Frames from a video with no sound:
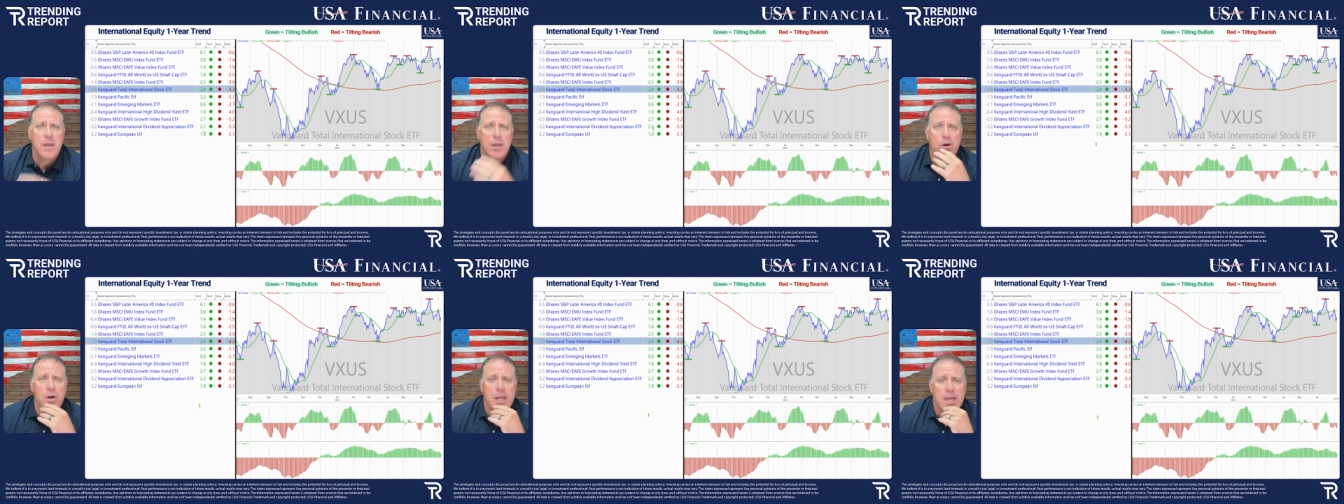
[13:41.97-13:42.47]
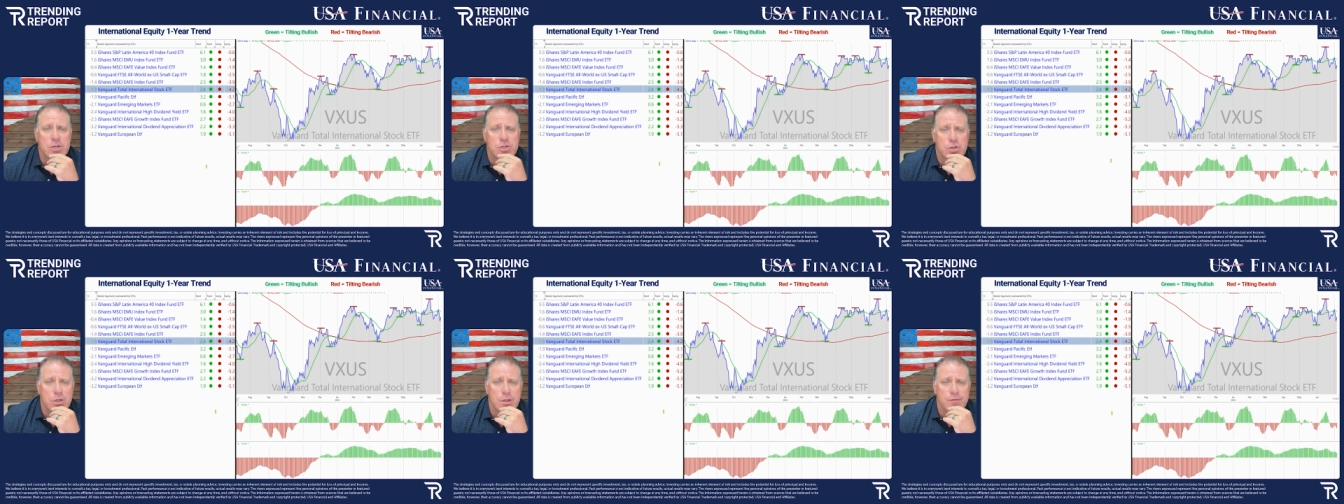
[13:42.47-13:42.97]

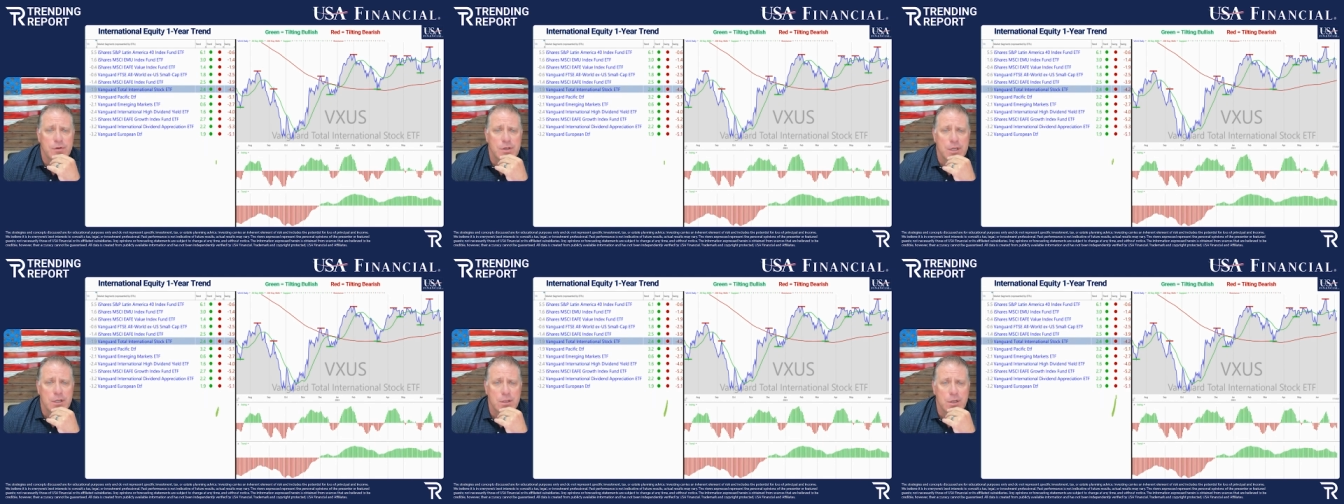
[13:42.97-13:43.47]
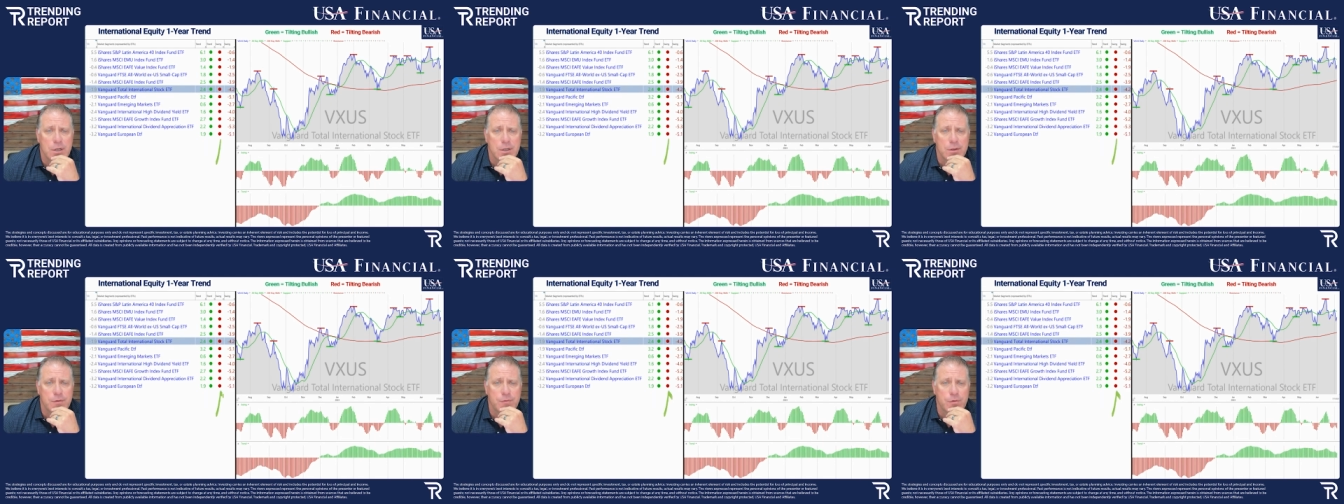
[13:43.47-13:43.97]
International, if you take a
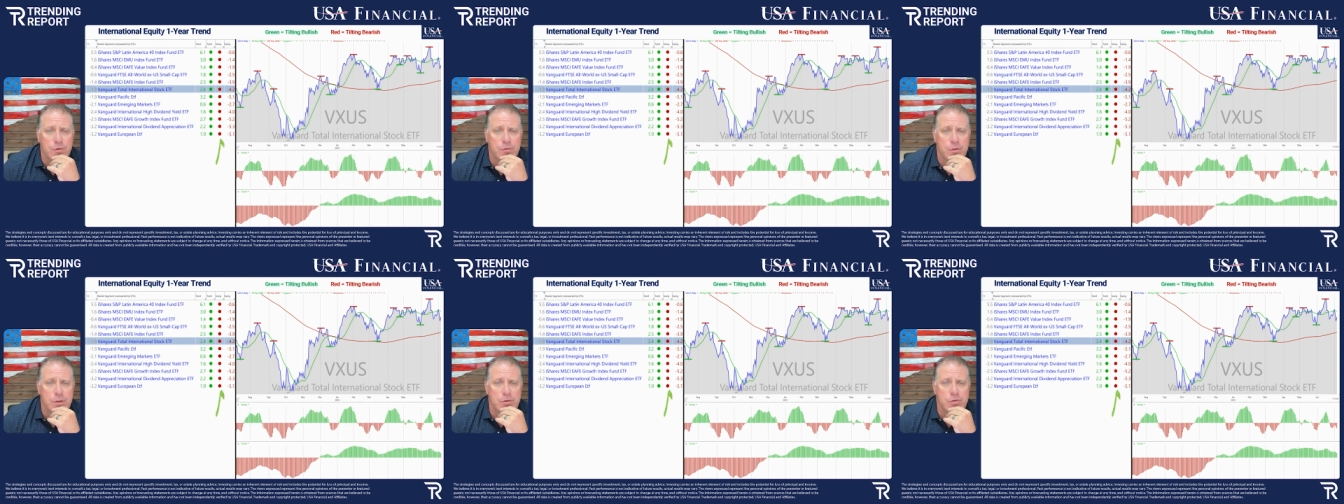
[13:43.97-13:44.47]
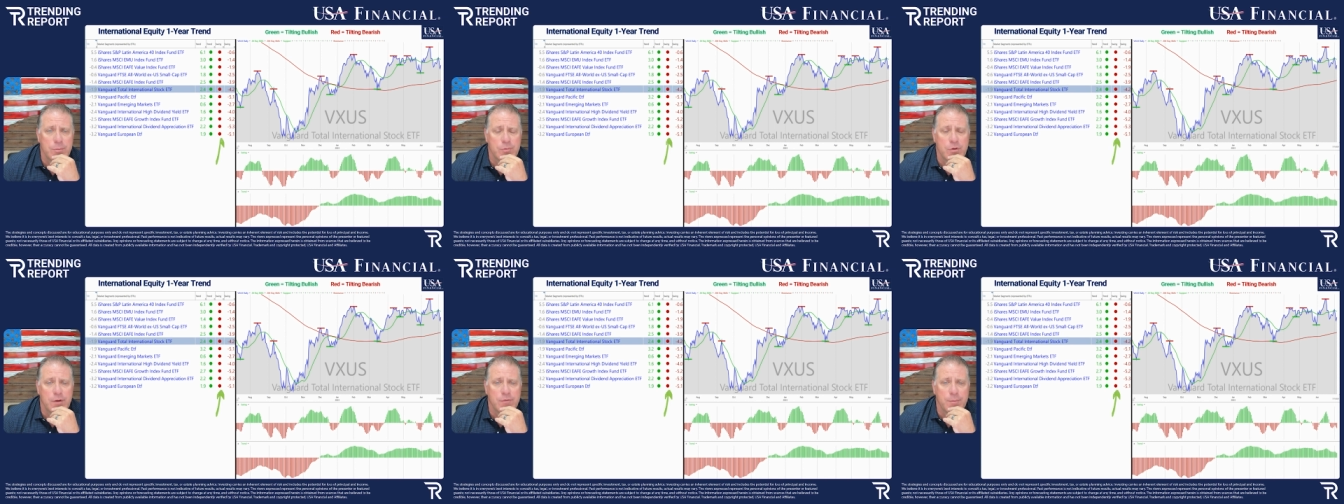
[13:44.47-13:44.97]
look, the first thing that
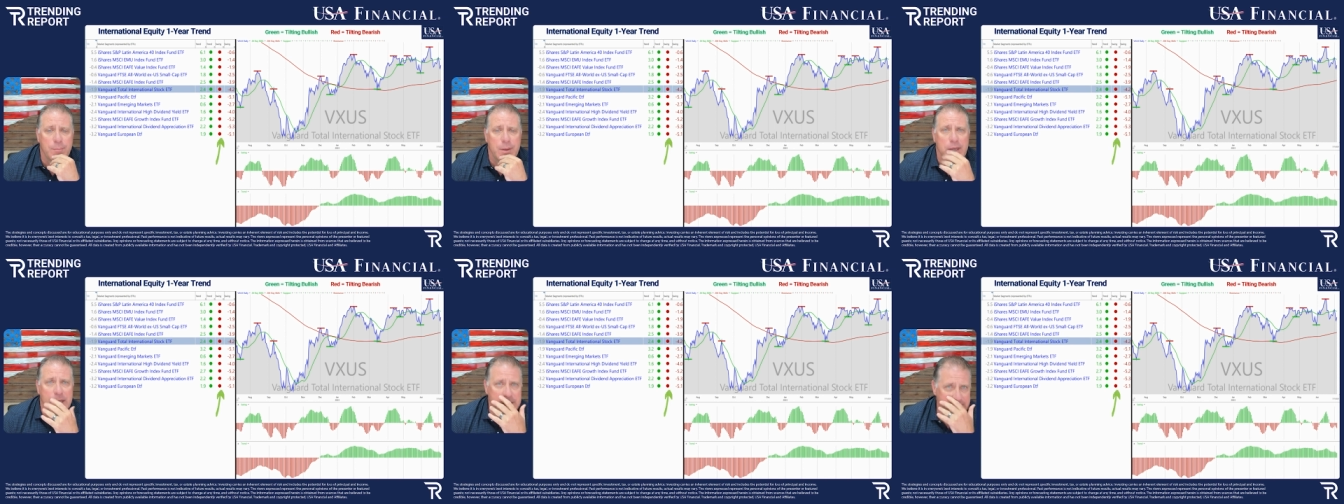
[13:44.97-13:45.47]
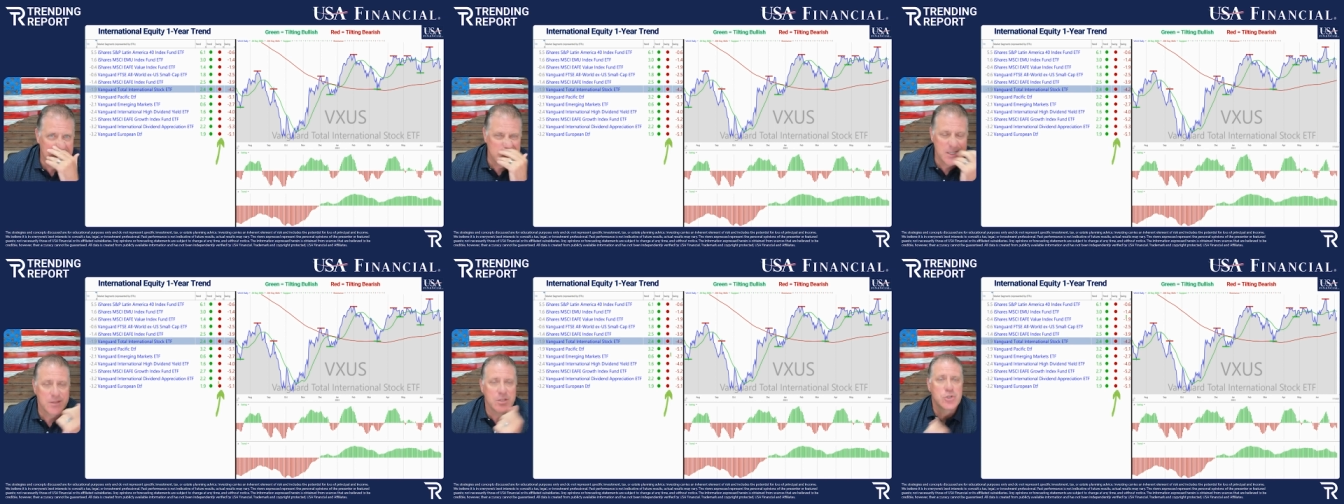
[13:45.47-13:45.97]
jumps off the page
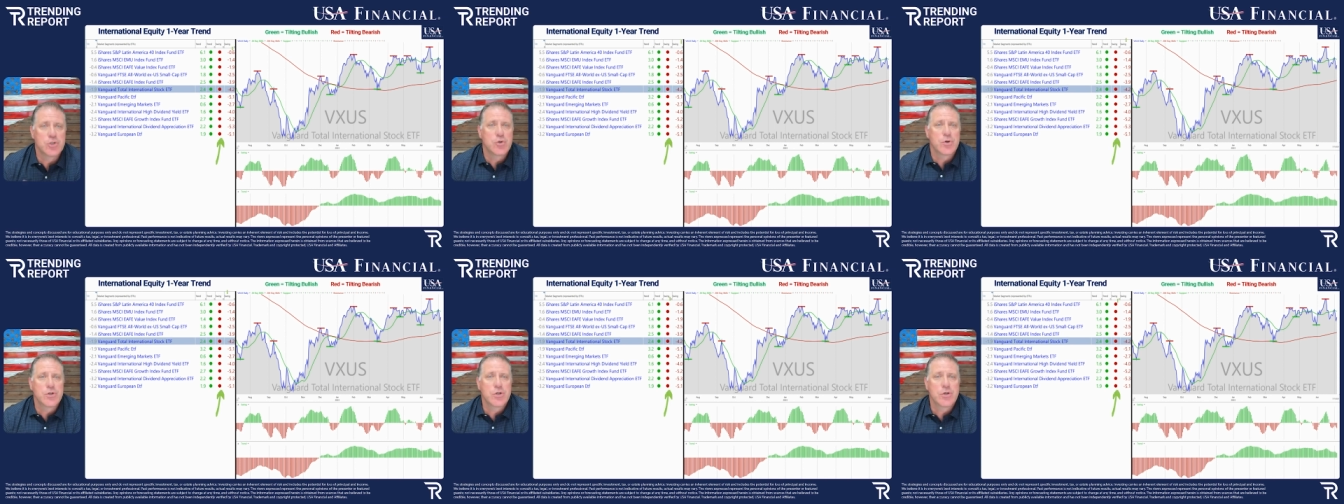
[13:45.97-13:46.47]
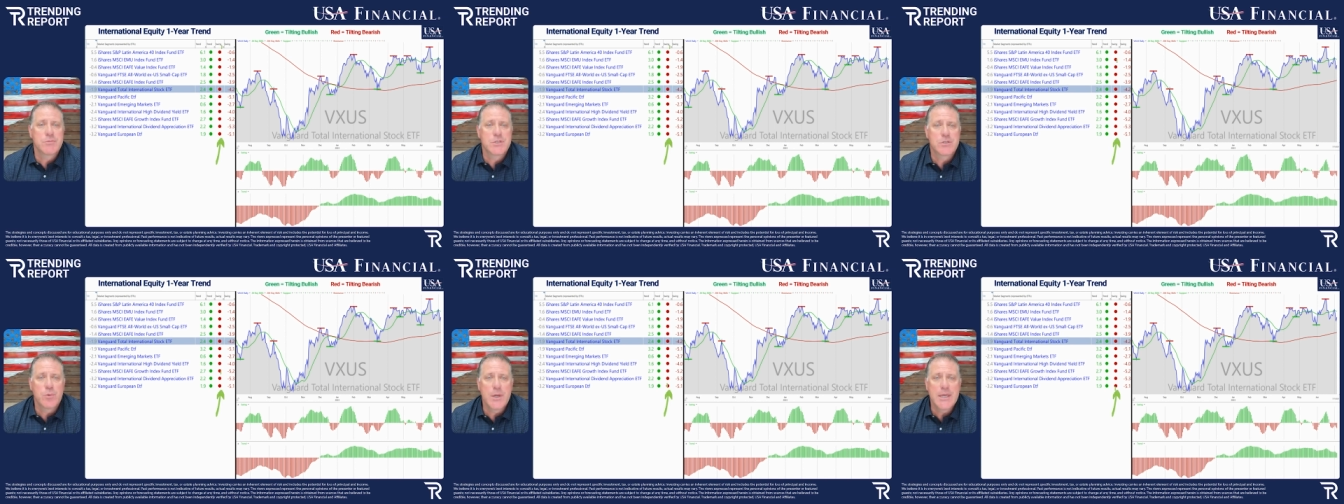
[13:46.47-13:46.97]
is that the short-term
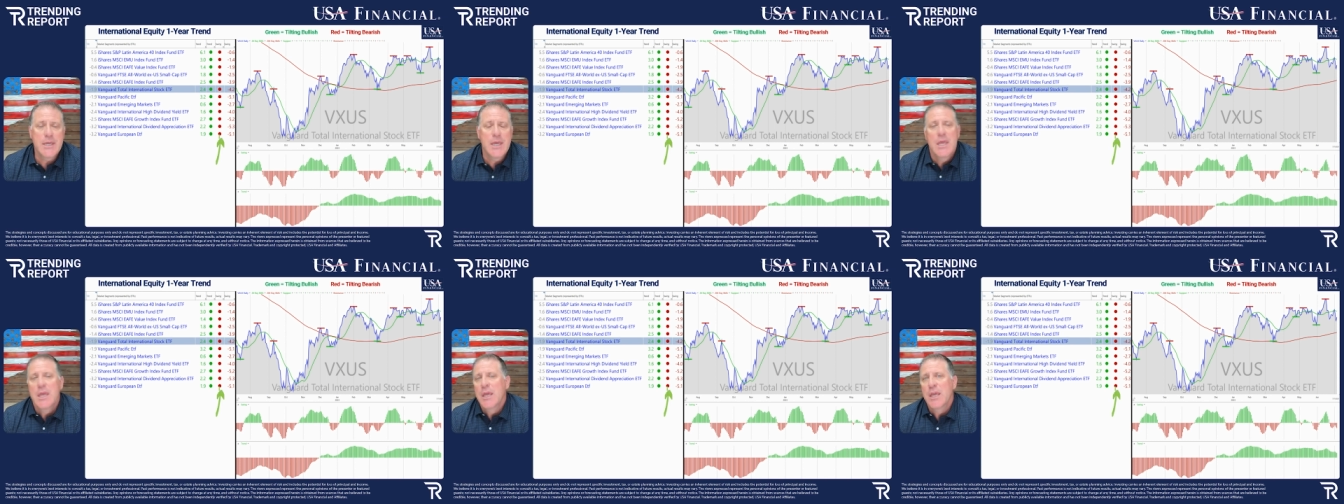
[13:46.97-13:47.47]
swing